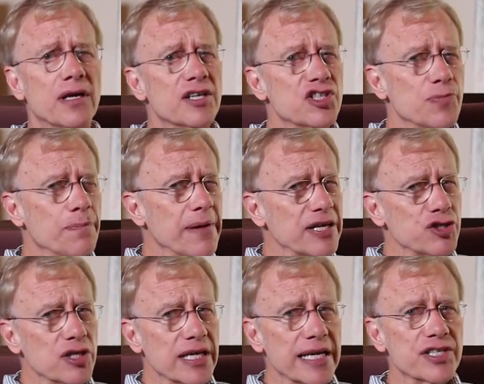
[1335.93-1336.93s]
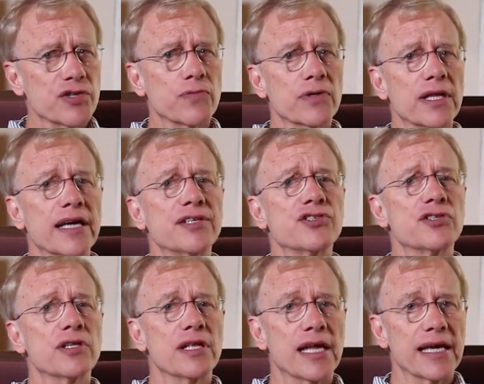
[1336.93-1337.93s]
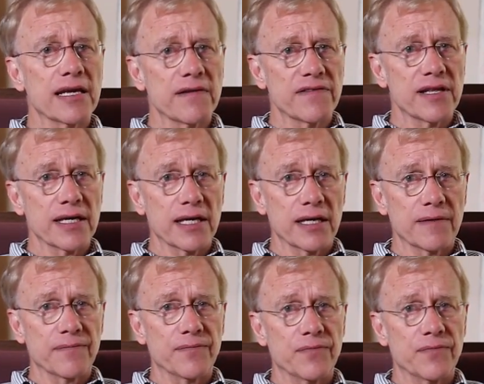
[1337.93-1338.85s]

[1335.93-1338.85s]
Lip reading: especially as it relates to the negative thinking?